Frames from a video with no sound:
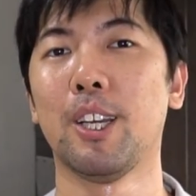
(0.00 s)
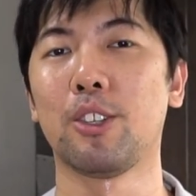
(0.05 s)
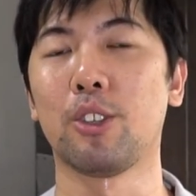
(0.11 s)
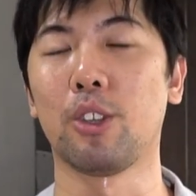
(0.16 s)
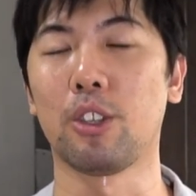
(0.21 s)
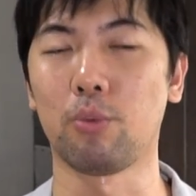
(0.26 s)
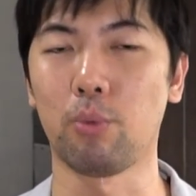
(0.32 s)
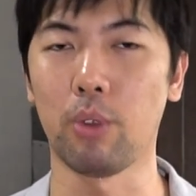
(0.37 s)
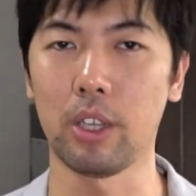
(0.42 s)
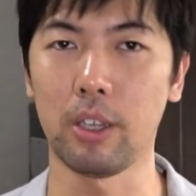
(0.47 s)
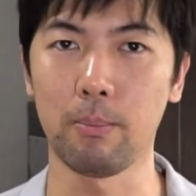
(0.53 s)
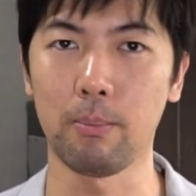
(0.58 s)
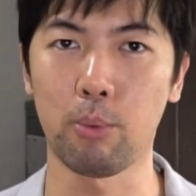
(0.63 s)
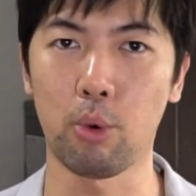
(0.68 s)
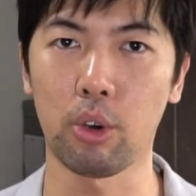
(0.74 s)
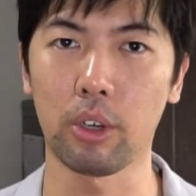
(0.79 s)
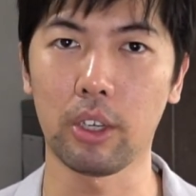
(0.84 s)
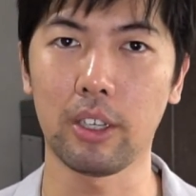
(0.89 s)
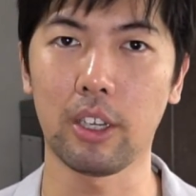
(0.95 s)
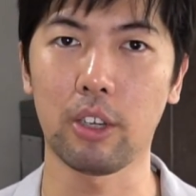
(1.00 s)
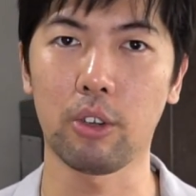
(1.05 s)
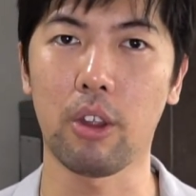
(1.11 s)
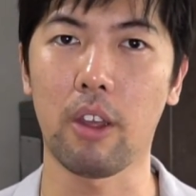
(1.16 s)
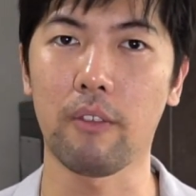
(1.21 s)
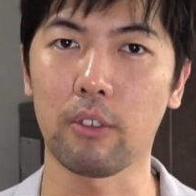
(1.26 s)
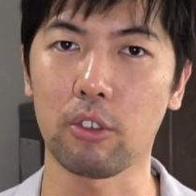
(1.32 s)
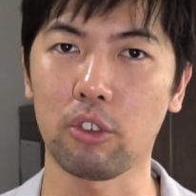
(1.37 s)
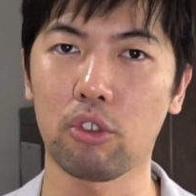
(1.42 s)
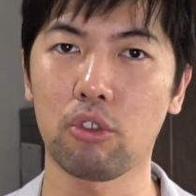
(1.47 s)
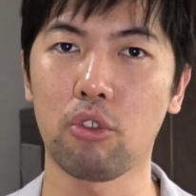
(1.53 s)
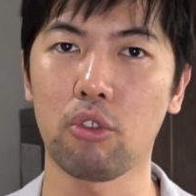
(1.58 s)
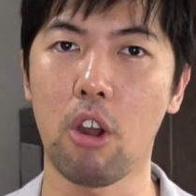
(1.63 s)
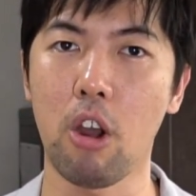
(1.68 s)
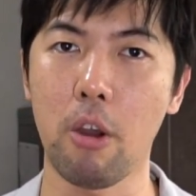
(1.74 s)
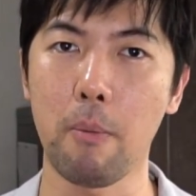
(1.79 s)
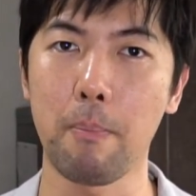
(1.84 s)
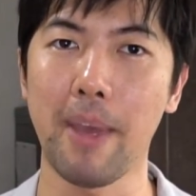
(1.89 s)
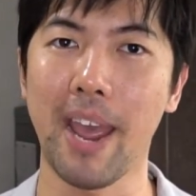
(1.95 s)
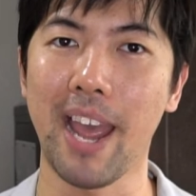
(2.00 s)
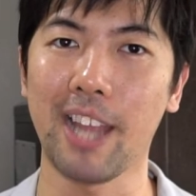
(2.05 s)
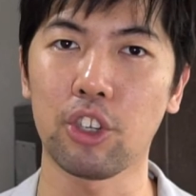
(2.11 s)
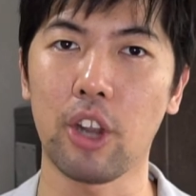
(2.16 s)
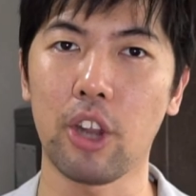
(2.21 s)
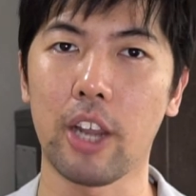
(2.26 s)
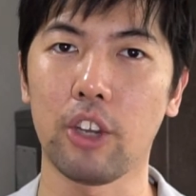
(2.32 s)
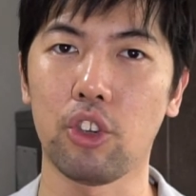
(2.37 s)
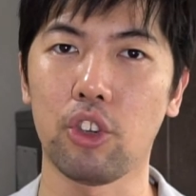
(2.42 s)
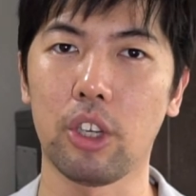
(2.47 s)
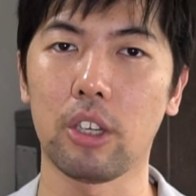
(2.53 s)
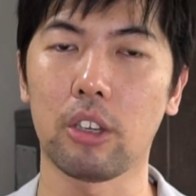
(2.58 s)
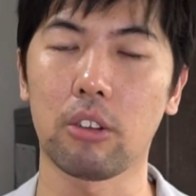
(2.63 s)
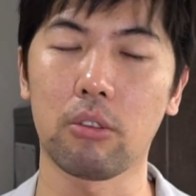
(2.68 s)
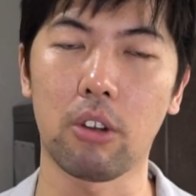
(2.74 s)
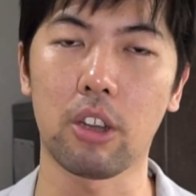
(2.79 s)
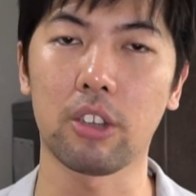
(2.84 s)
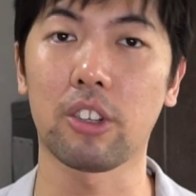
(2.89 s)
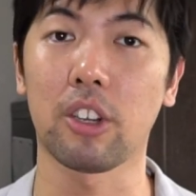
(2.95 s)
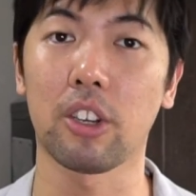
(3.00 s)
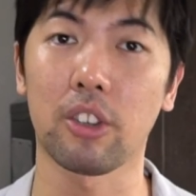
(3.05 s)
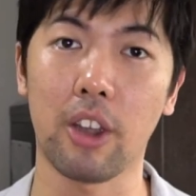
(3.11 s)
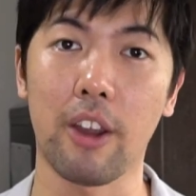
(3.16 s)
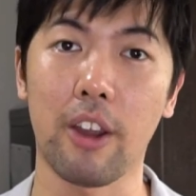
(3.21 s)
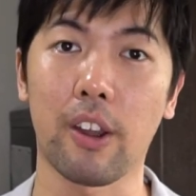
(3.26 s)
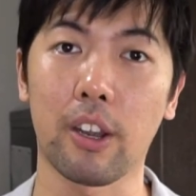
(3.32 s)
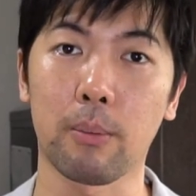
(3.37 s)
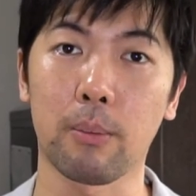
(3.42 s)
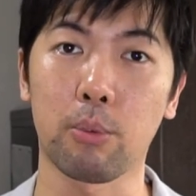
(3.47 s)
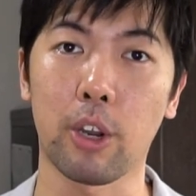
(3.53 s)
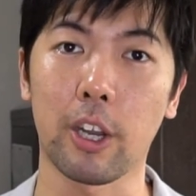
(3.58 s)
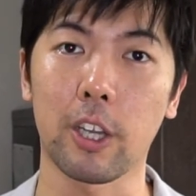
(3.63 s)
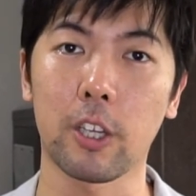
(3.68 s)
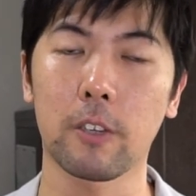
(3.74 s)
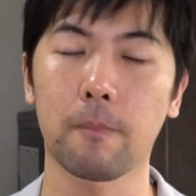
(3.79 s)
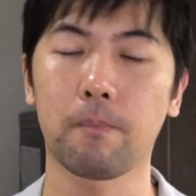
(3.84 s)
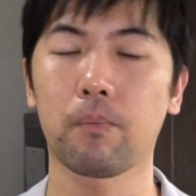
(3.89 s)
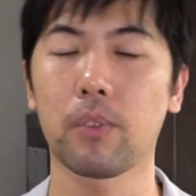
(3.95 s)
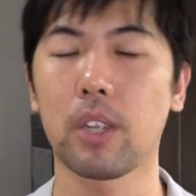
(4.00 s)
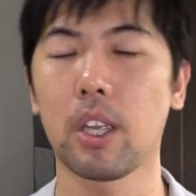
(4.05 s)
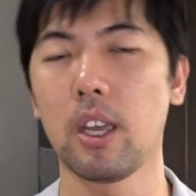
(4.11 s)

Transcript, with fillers: So it's really important that you have a strong patch hygiene across the entire enterprise.